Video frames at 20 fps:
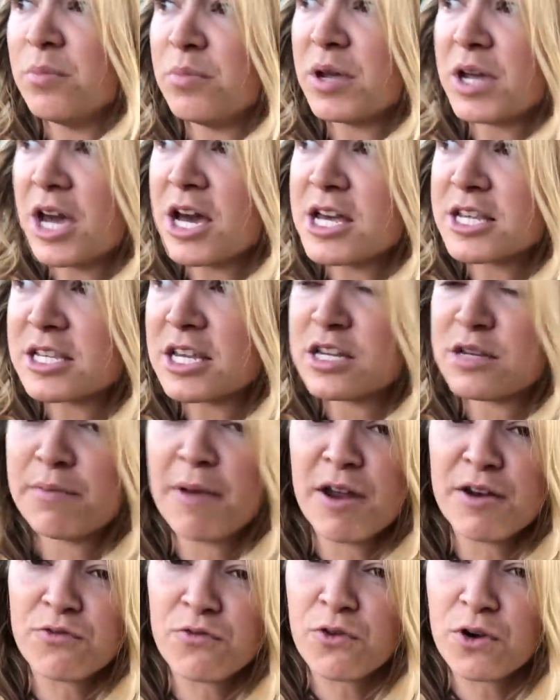because it's
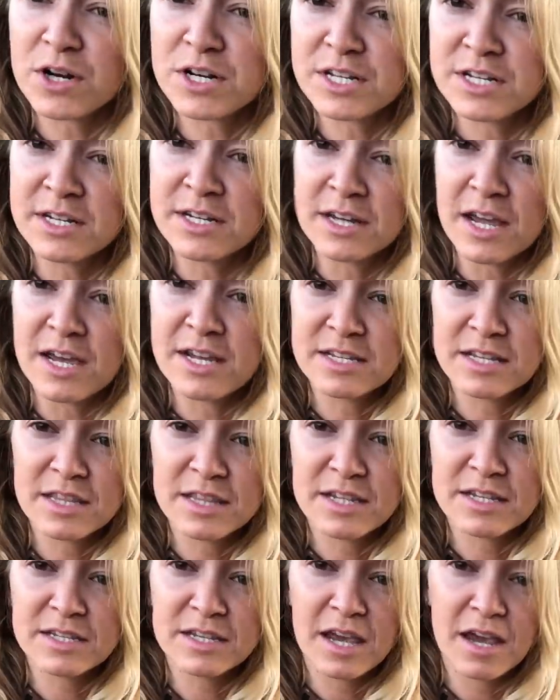been 14 days
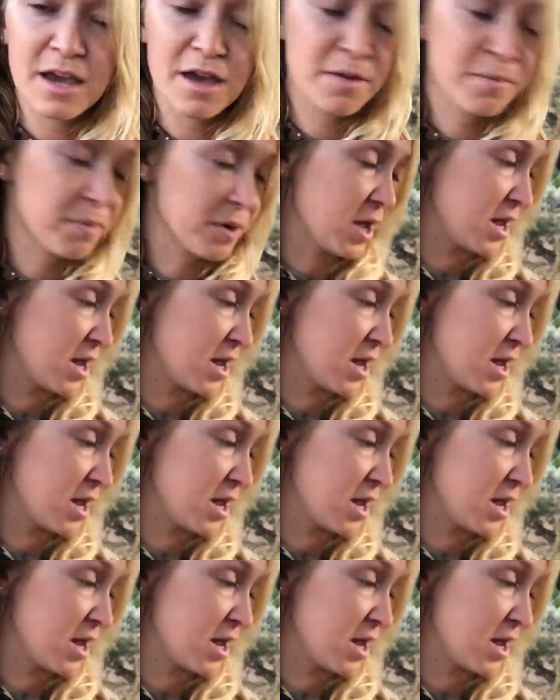at this camp